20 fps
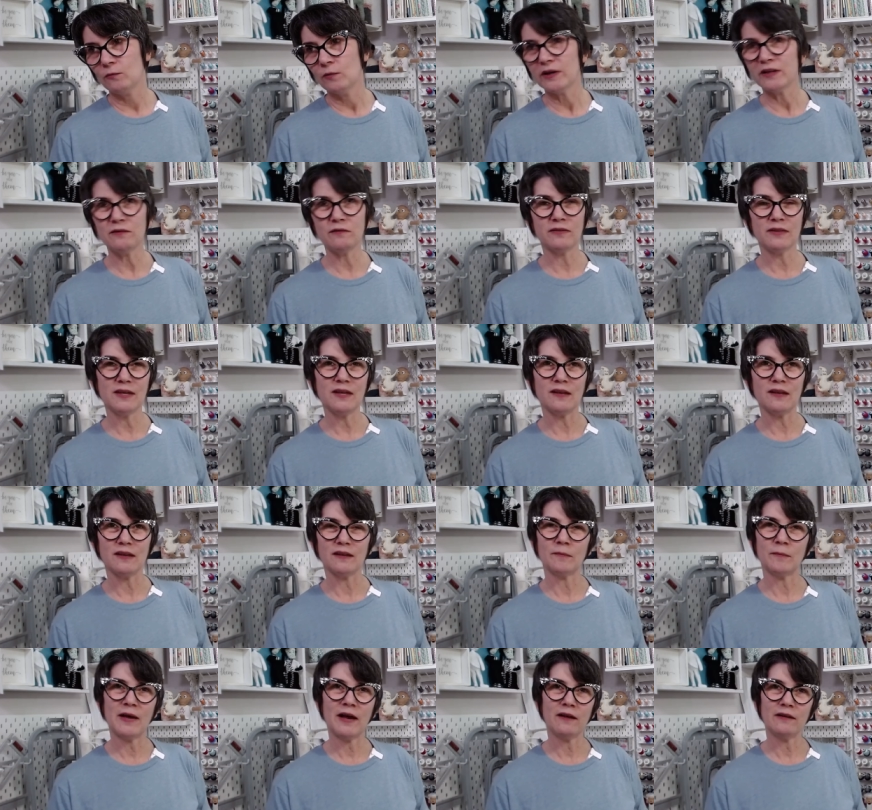what you
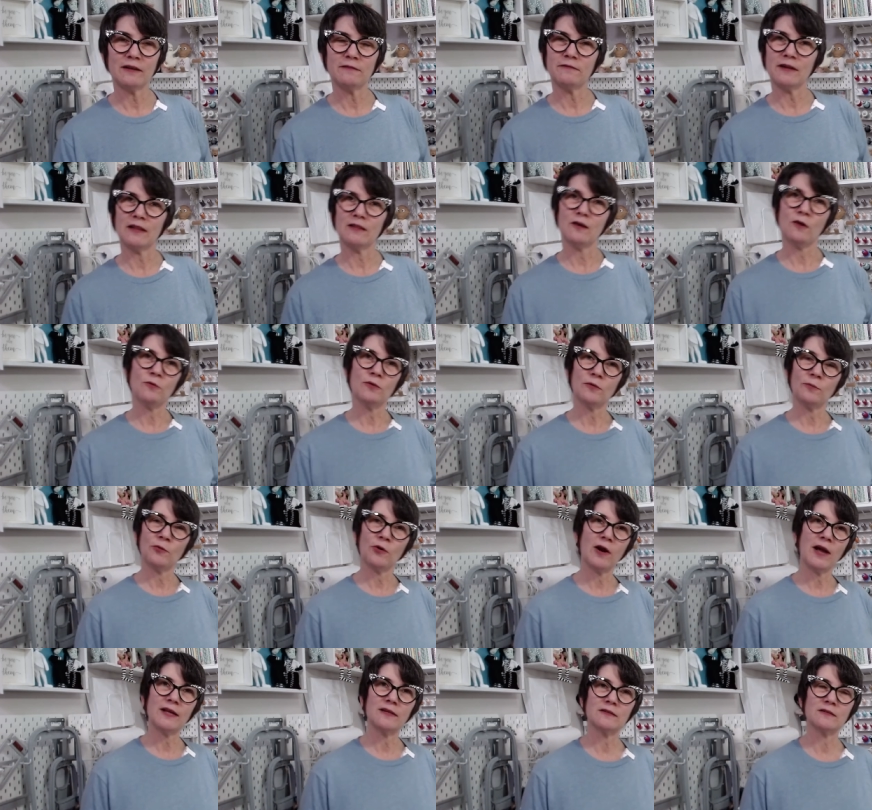think about if I lower the
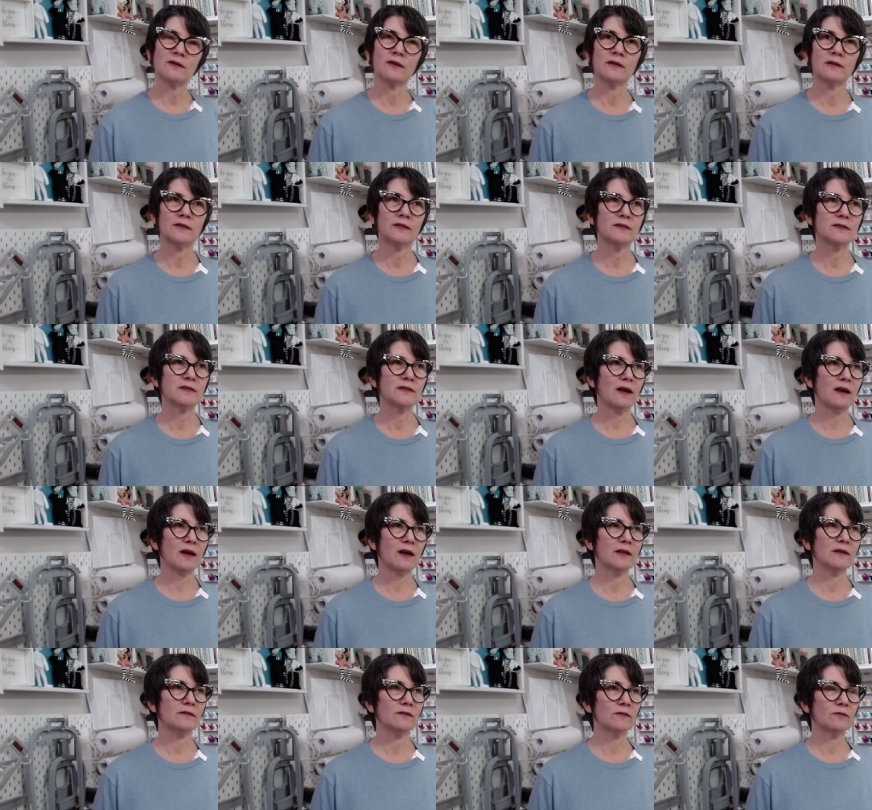price on
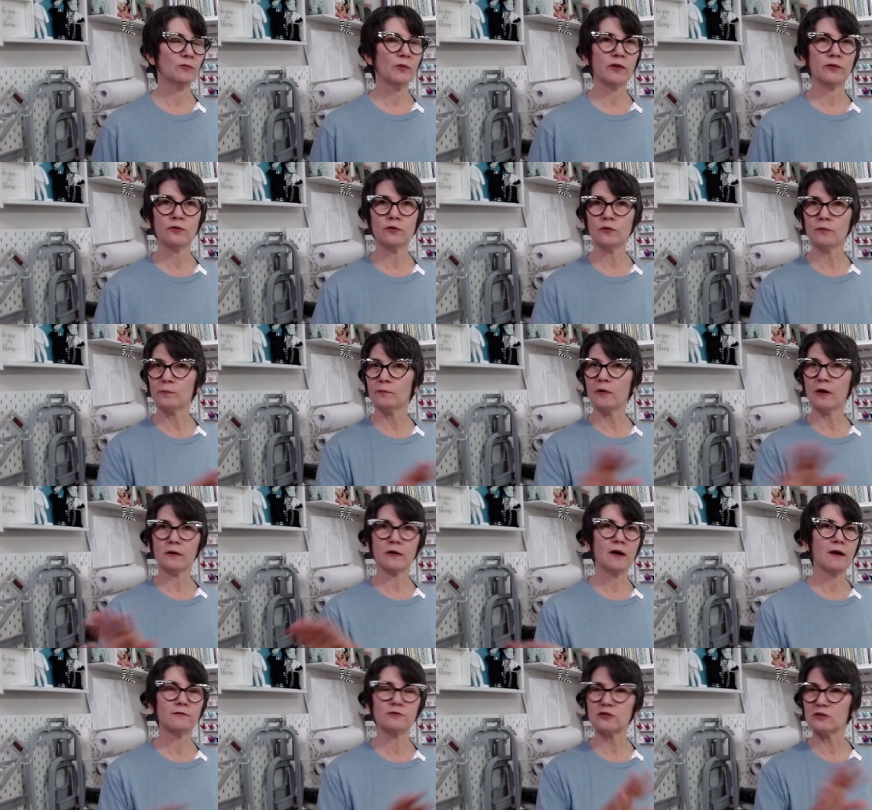designs, whether you're a
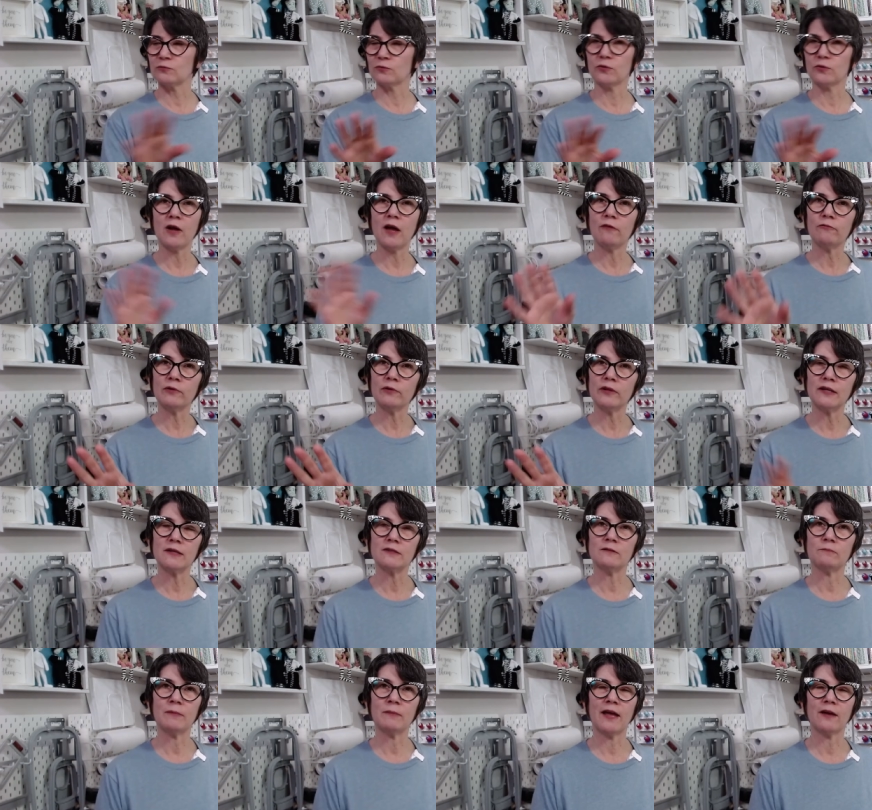customer or not, really
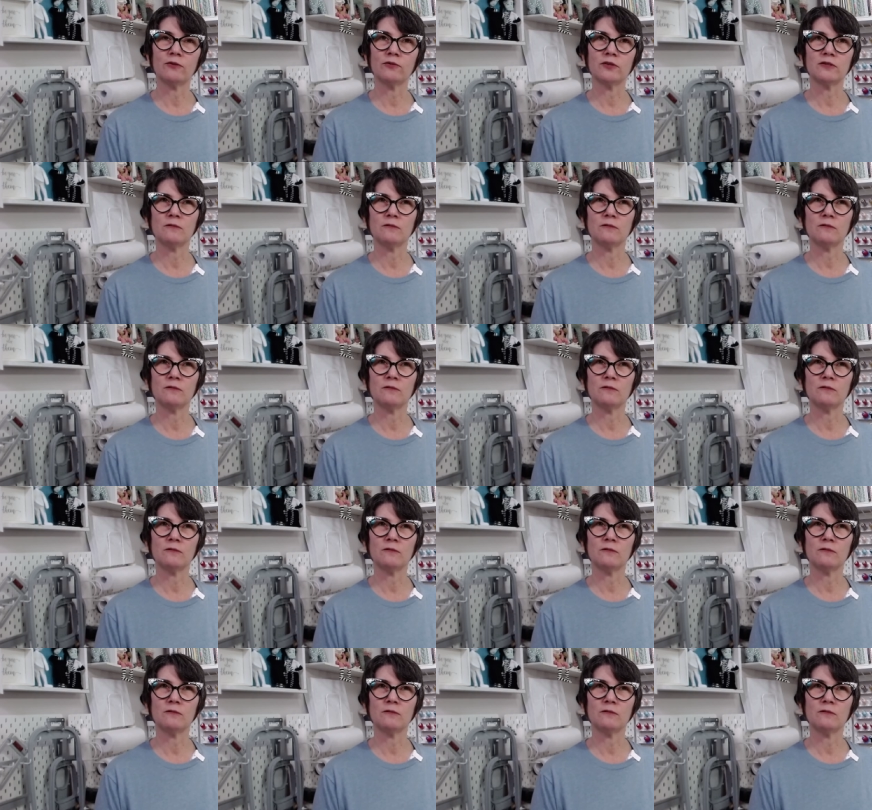doesn't matter.